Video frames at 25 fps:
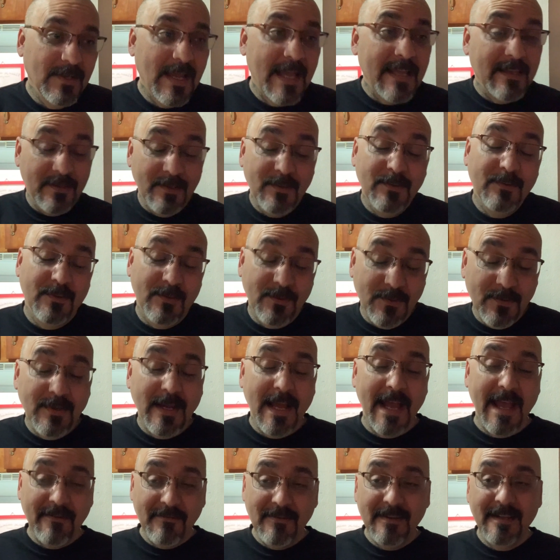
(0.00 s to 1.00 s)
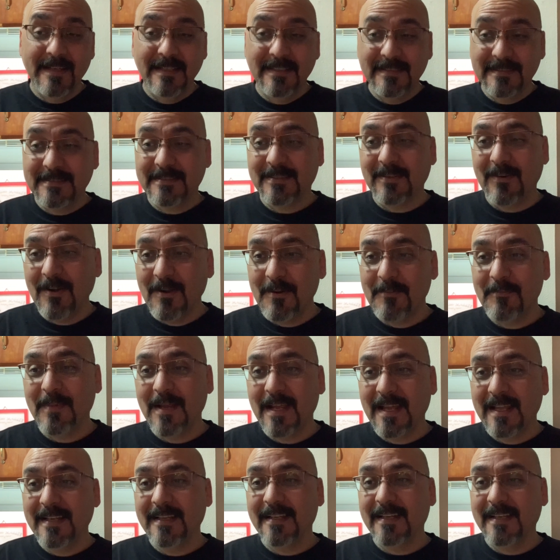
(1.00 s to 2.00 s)
you do have a head start,
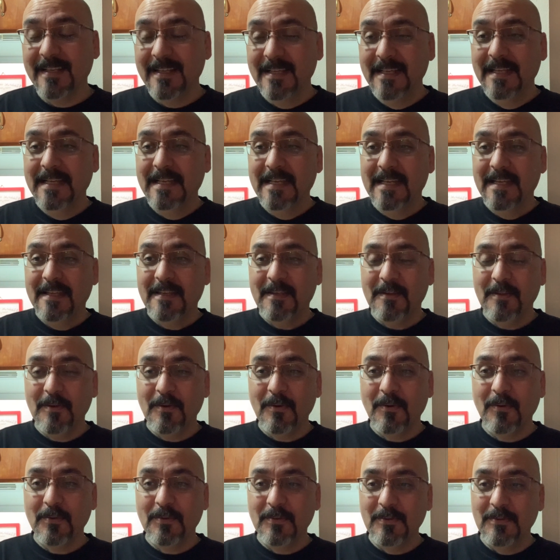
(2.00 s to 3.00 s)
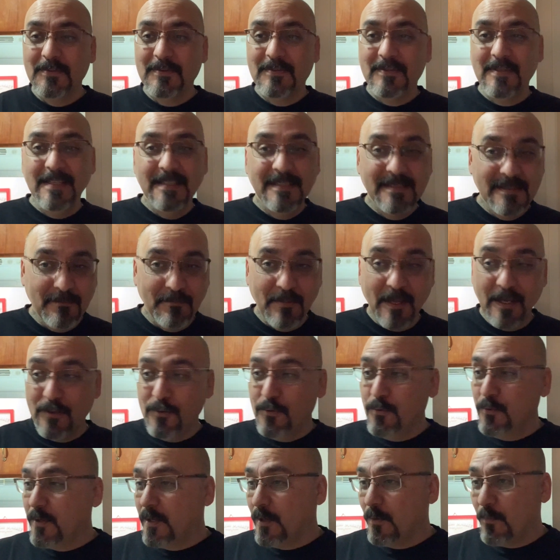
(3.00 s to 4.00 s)
man. And you know, you see something,
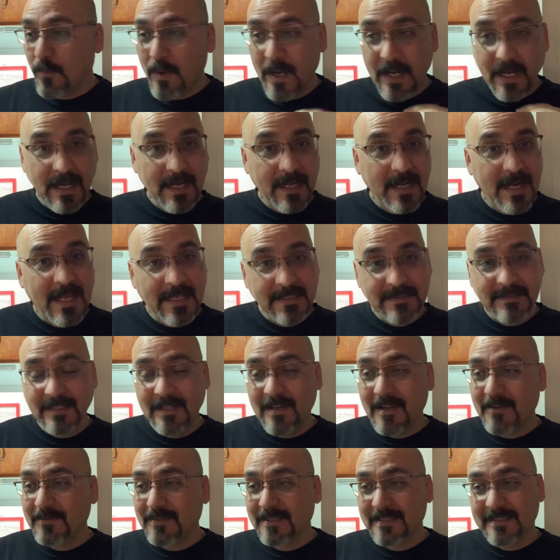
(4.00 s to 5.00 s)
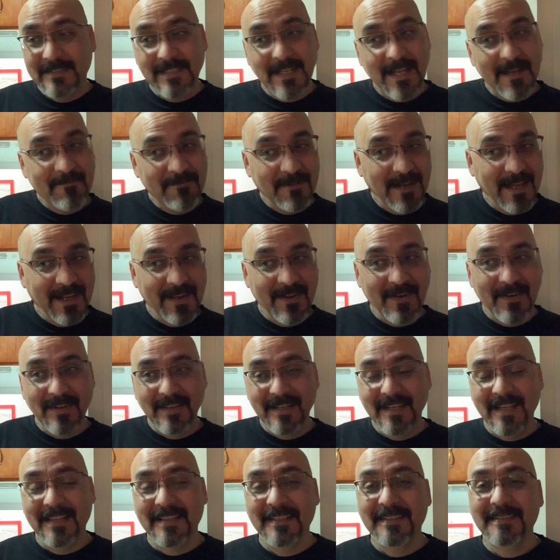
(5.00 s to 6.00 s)
you can recognize it off the top, like, oh
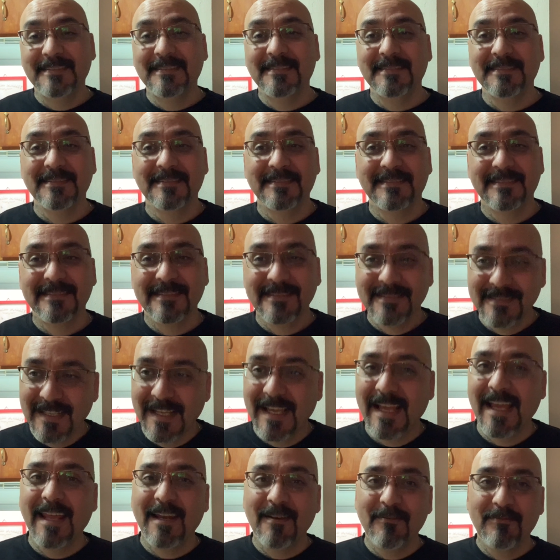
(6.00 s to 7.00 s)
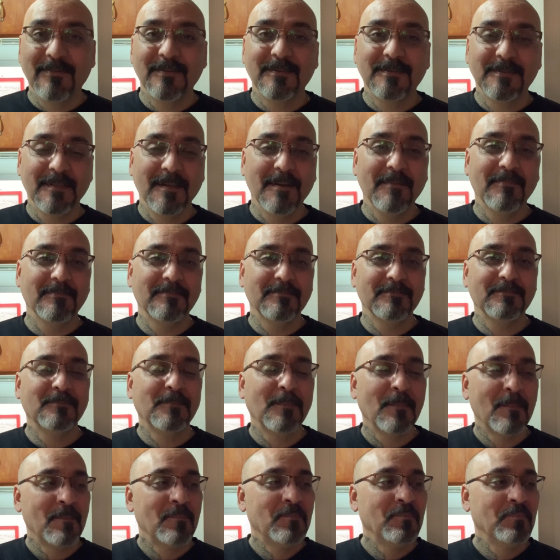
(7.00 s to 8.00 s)
yeah, this dude's headed for something.
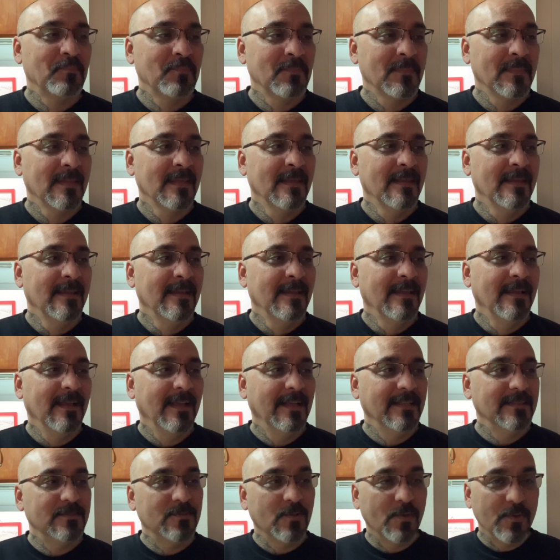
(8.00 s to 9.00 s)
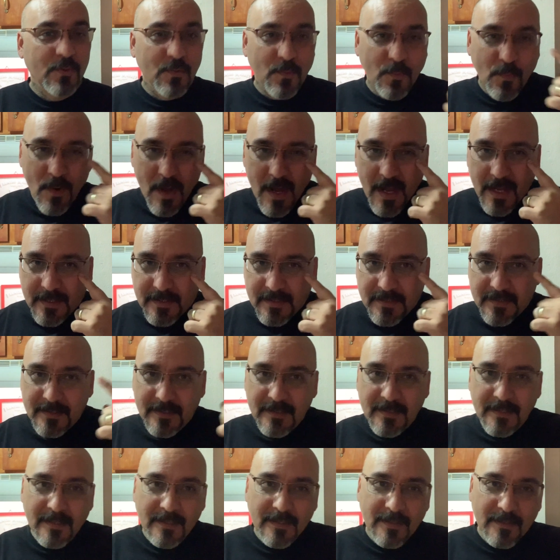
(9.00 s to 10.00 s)
And so you watch
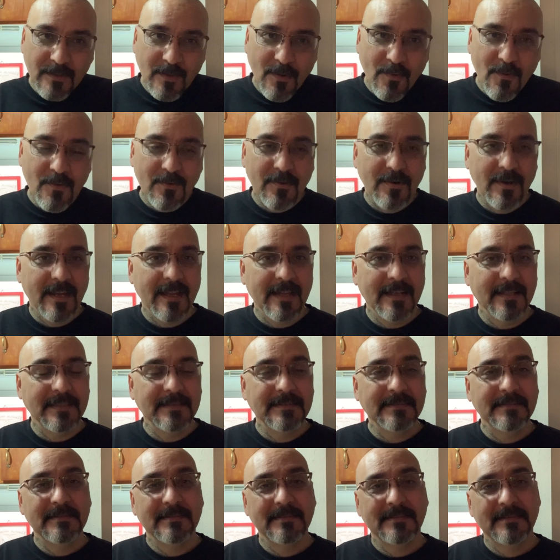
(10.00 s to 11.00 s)
the older heads,